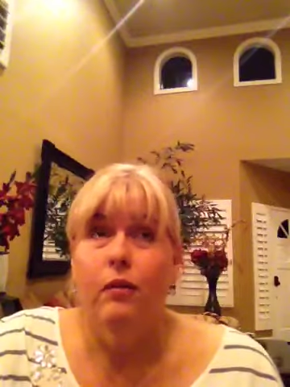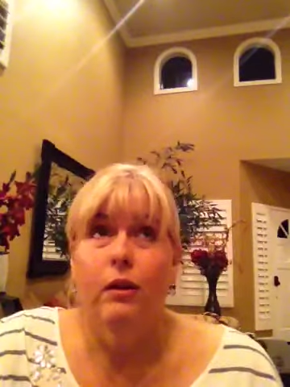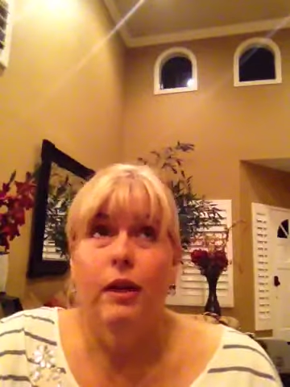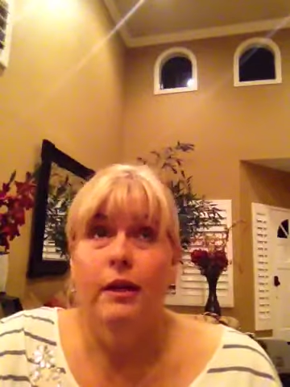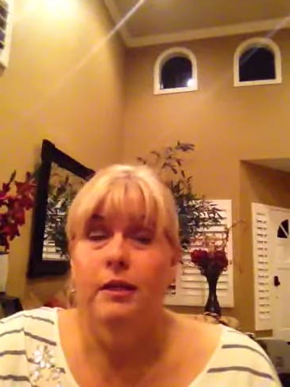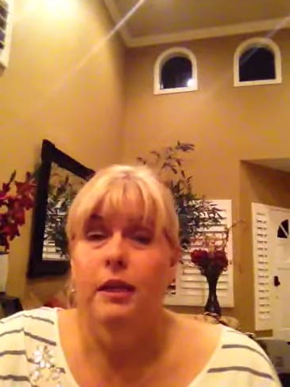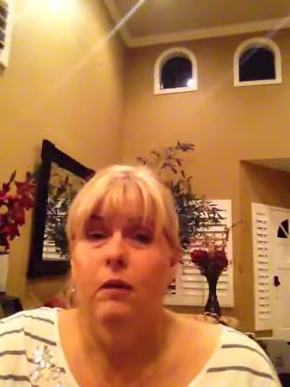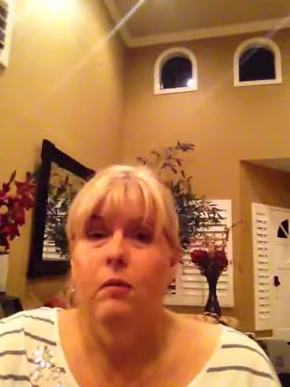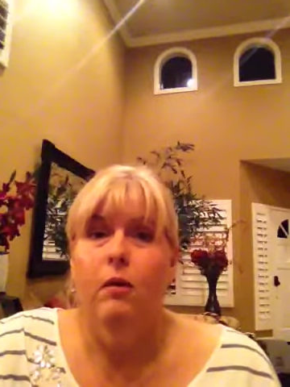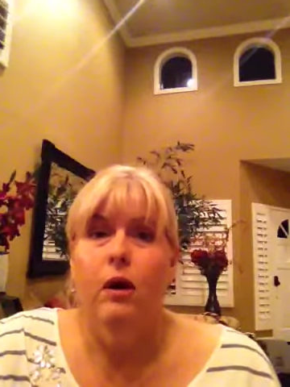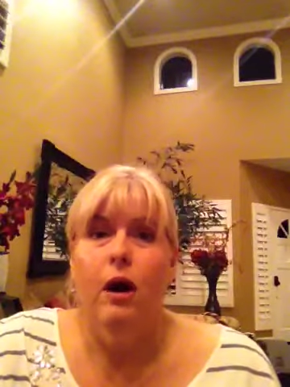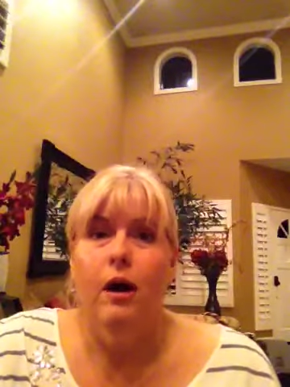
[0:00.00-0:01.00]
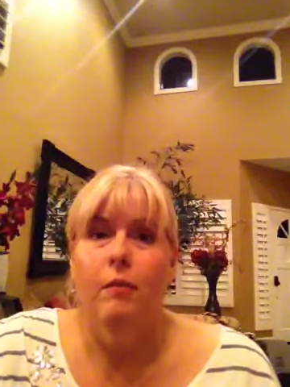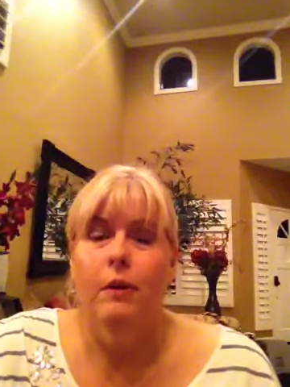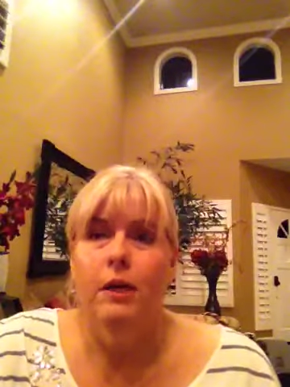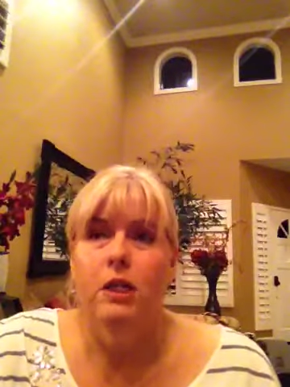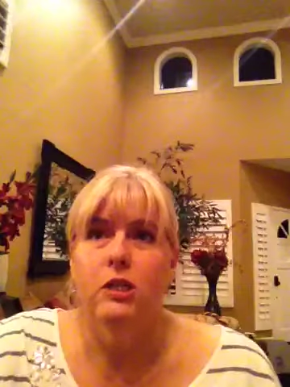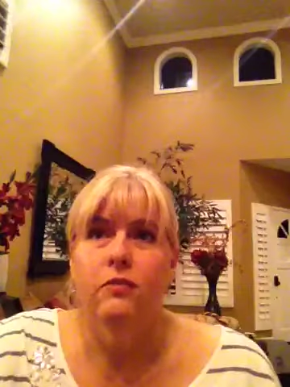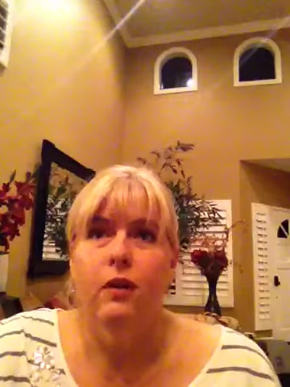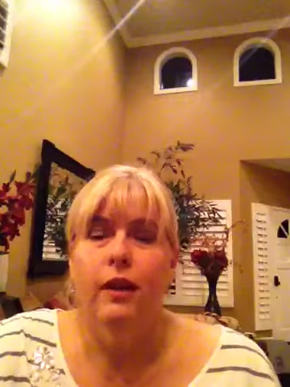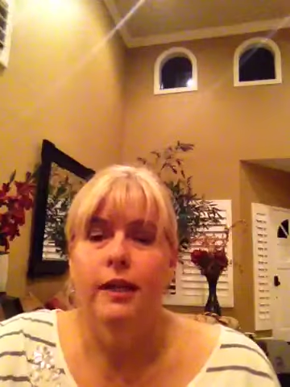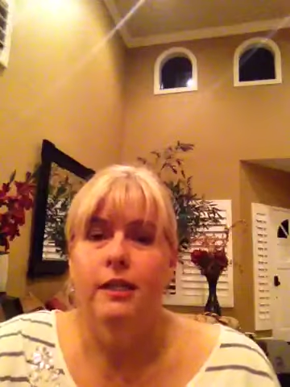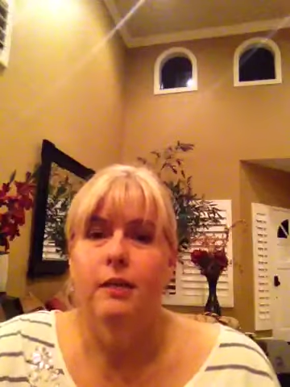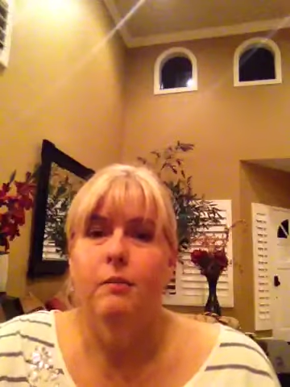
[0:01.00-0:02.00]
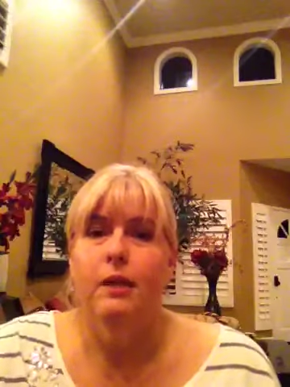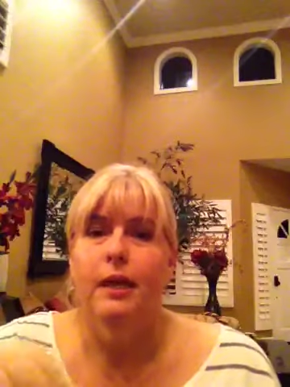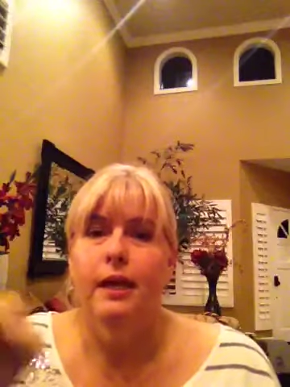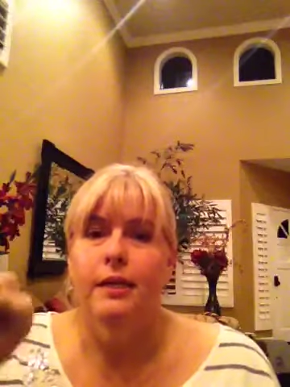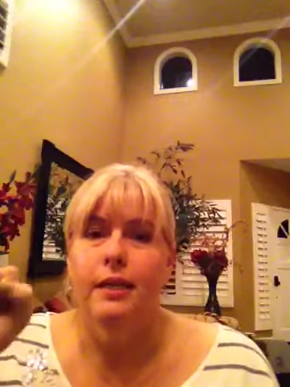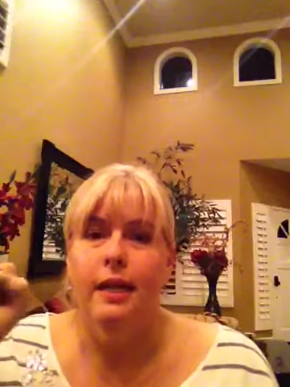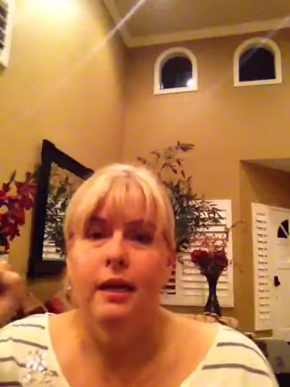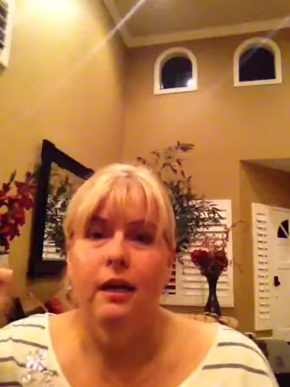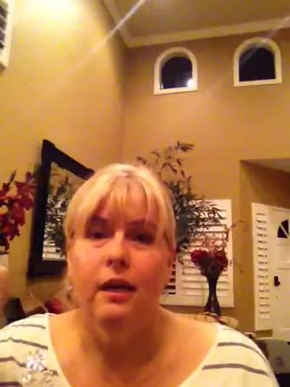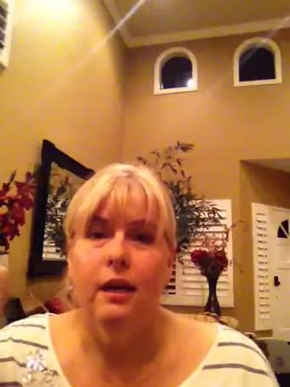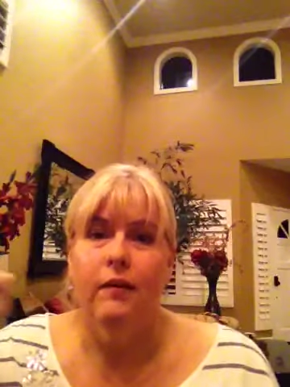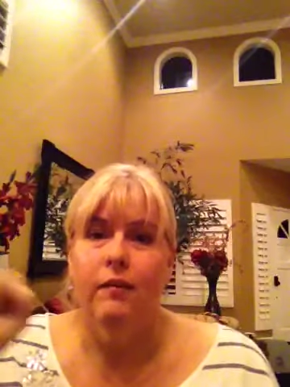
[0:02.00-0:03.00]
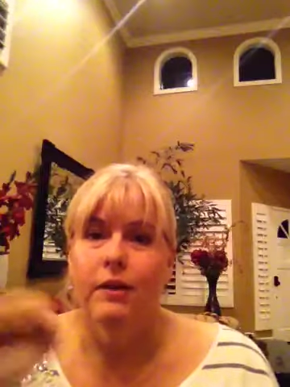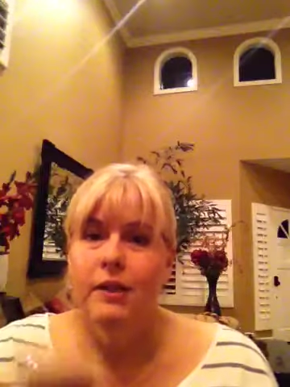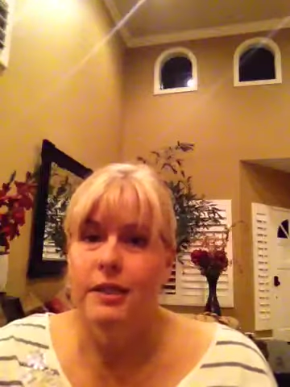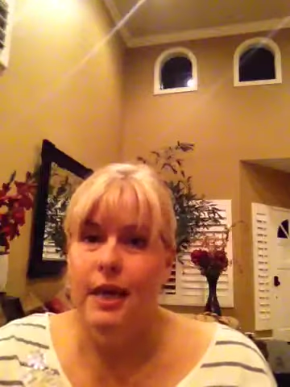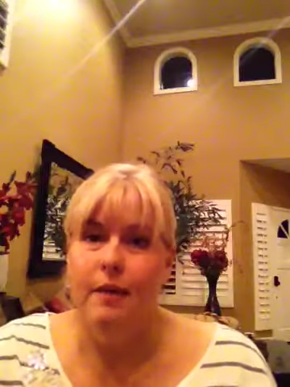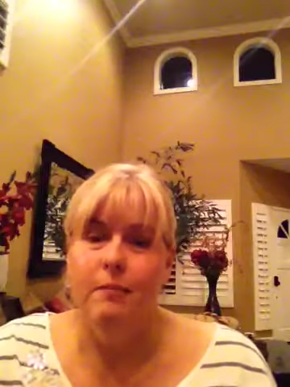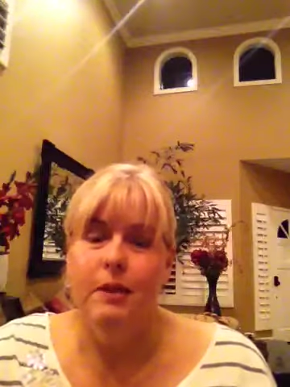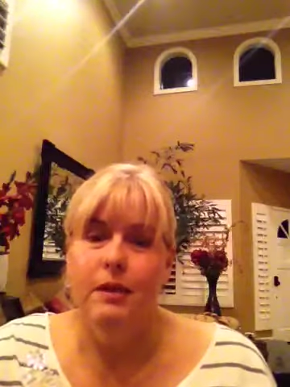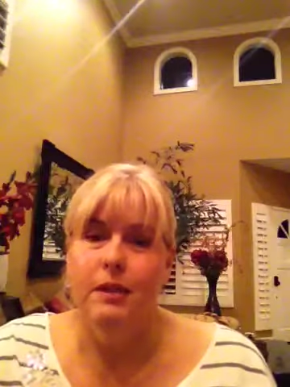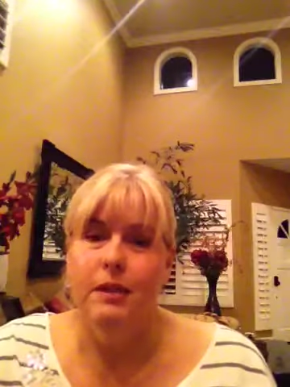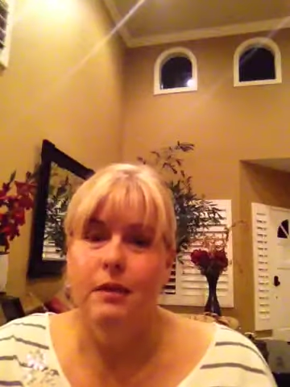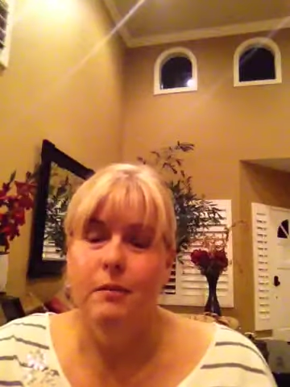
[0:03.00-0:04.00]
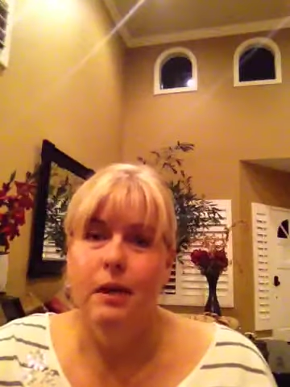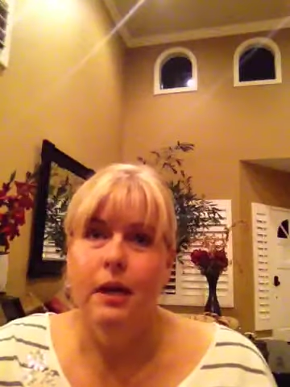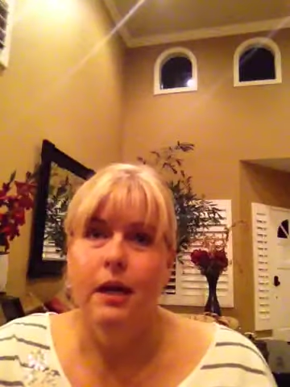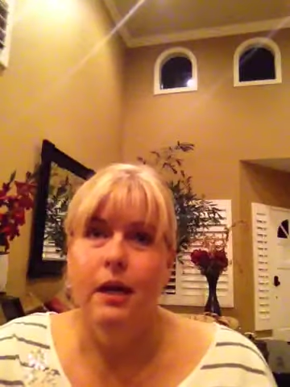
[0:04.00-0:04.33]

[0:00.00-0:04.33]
The next day I woke up and it just felt like somebody had taken a knife and stabbed me in the stomach.